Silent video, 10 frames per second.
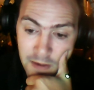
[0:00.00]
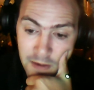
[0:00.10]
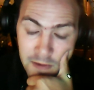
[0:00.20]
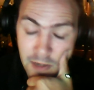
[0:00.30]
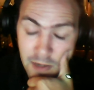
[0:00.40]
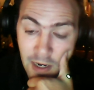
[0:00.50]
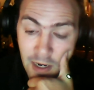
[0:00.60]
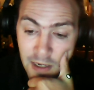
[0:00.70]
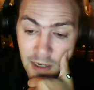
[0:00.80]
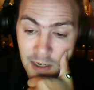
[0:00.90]

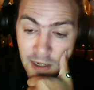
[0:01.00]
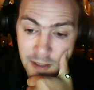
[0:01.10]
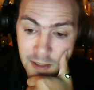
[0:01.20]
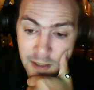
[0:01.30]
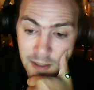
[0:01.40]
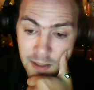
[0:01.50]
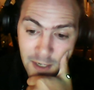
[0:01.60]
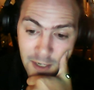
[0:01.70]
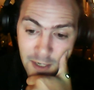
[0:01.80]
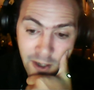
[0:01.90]
Silas is
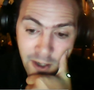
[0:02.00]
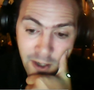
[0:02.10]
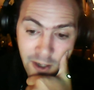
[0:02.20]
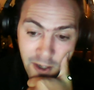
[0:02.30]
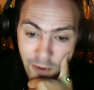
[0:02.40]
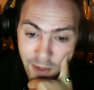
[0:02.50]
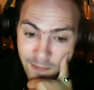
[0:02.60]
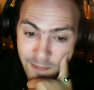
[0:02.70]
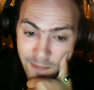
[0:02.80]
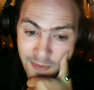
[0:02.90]
especially not worthy,